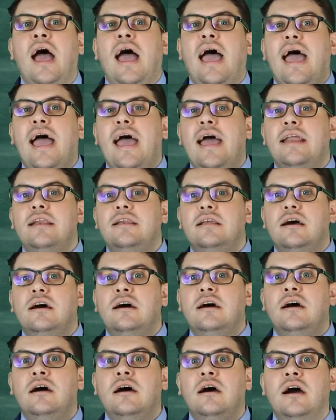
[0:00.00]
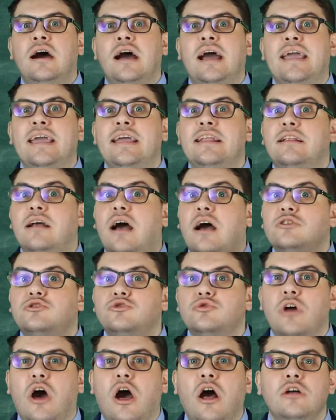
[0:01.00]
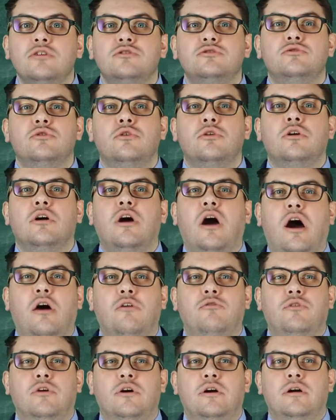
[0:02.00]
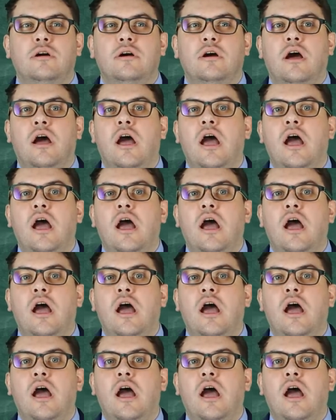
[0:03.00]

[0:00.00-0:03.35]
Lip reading: And it should also cover